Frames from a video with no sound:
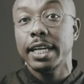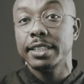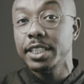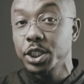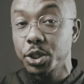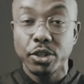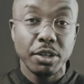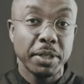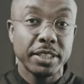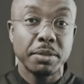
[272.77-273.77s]
and teaching you
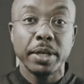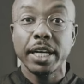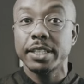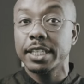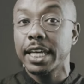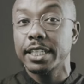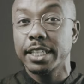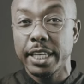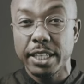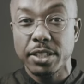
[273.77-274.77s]
about the brand and kind of
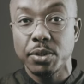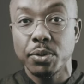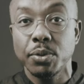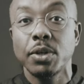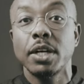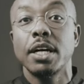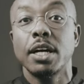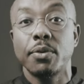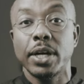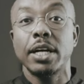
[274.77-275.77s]
getting you
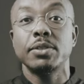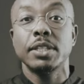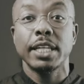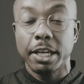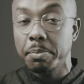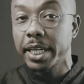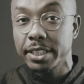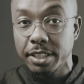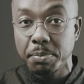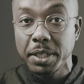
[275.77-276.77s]
around
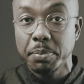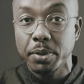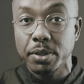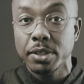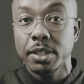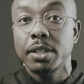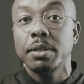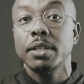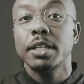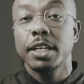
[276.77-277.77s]
like-minded people,
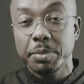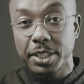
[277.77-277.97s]
come